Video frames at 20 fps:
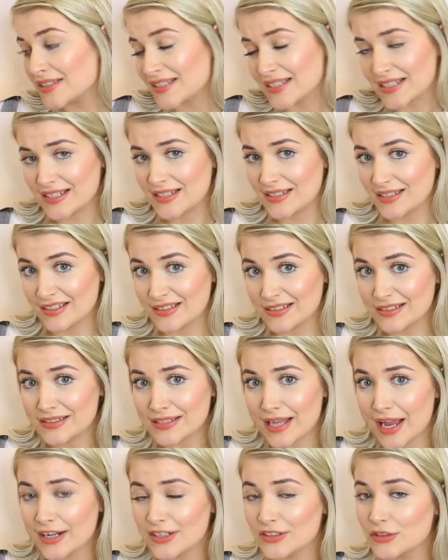resistant
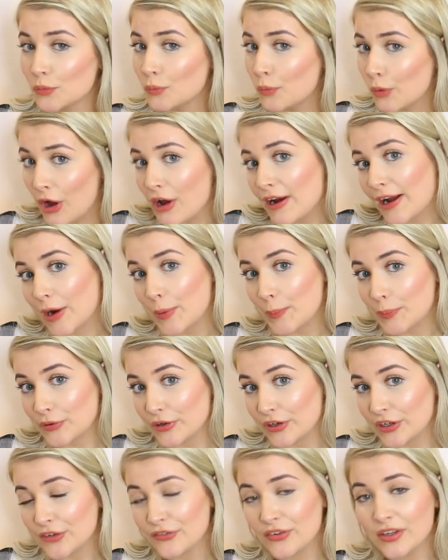and workout
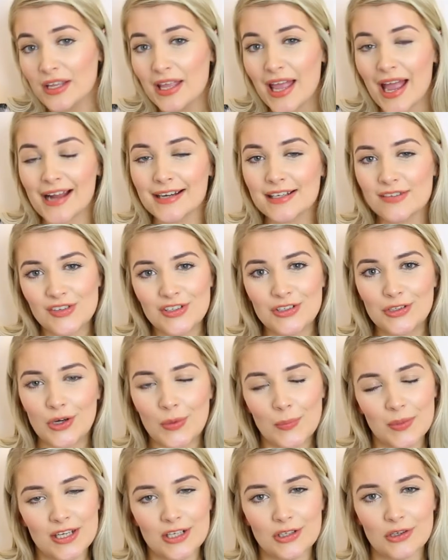proof. And if you know
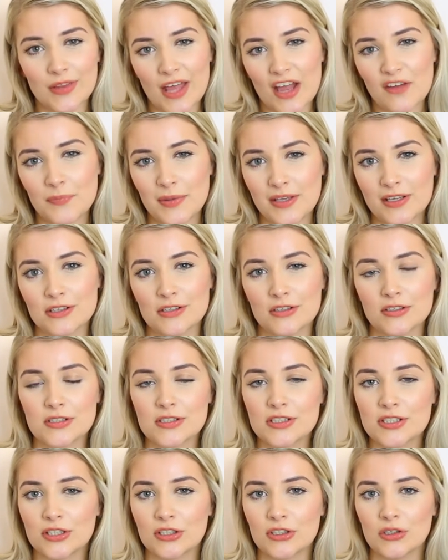me, you know that I've been
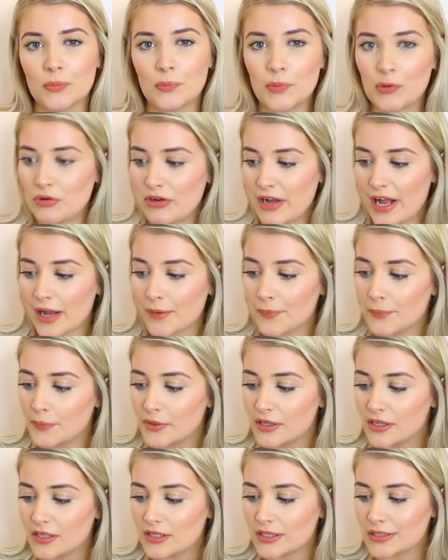going to boot camp.
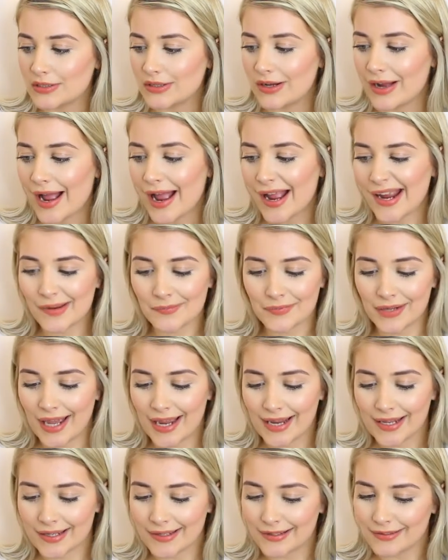So I am
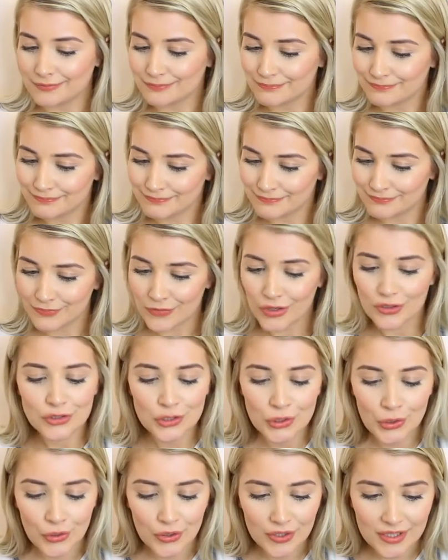like
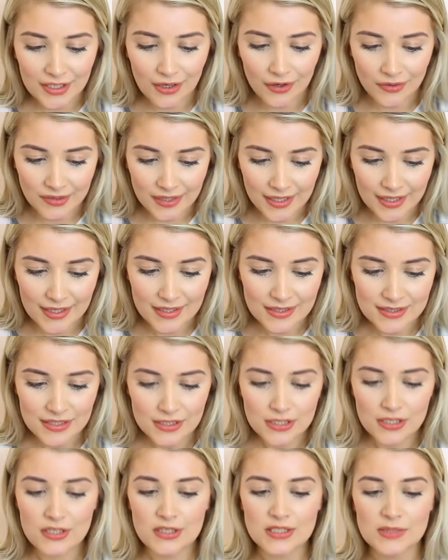totally on this.
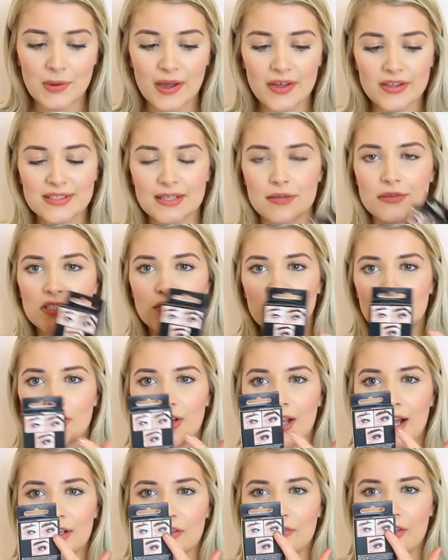So by the sounds of it, you
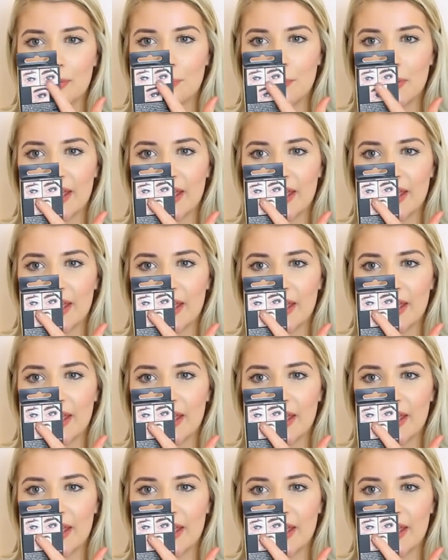kind of like